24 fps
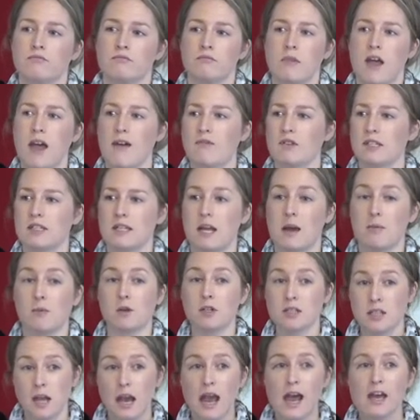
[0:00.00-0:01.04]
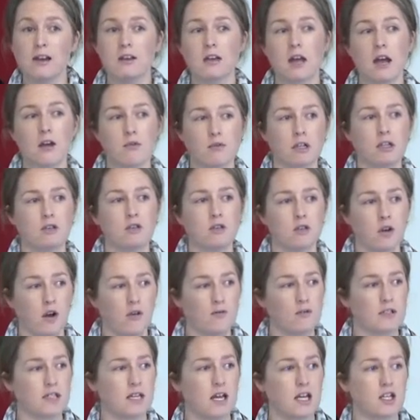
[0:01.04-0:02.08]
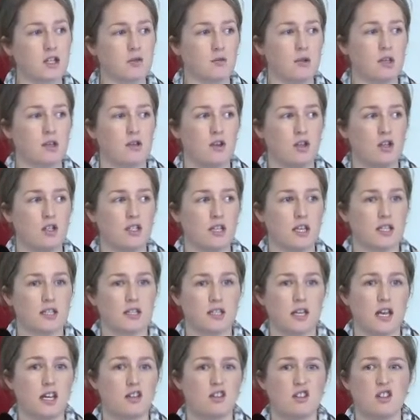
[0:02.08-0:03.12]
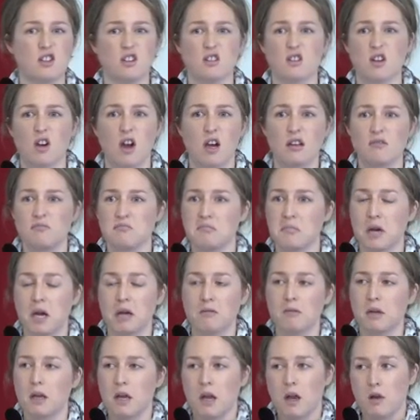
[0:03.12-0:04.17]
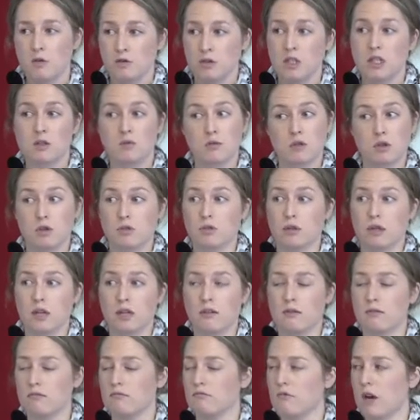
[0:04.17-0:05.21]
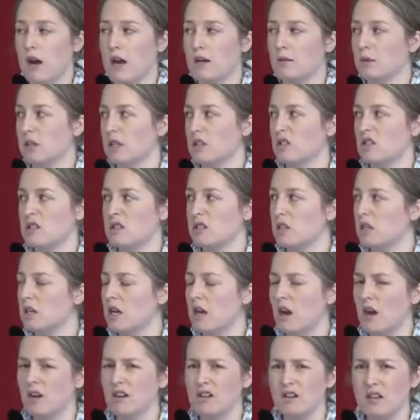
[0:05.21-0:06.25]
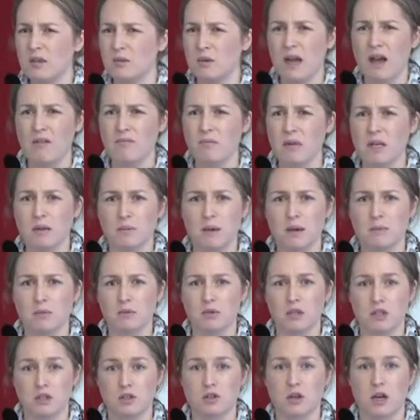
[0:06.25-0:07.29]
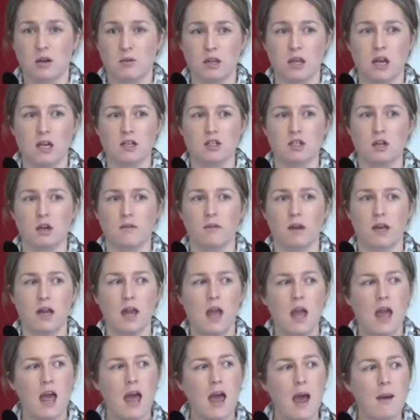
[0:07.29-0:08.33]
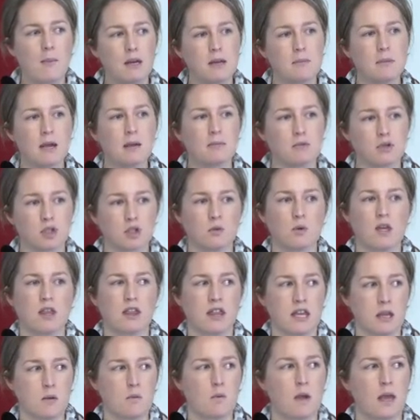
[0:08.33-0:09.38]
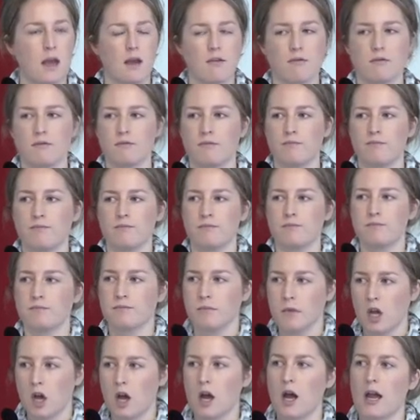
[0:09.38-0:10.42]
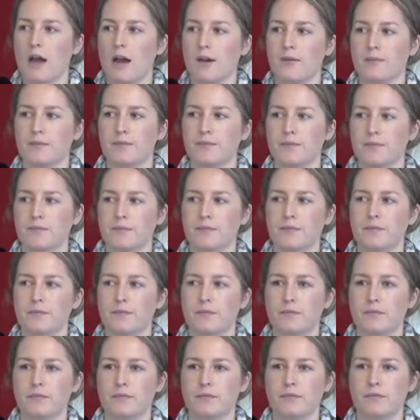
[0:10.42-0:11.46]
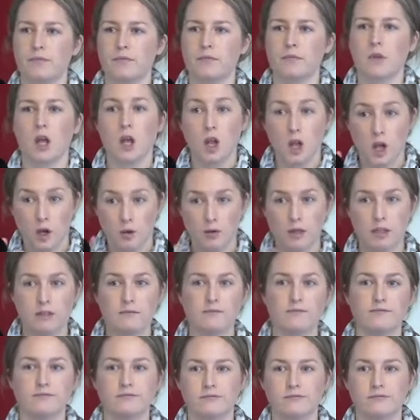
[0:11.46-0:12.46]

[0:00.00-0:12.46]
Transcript: Have a stab. Because I had a really good conversation with a nurse yesterday, and she goes, I'm just talking randomly, and she said, yeah, I don't think we have many people in Australia with HIV. How many people do we think we have? Higher? Lower?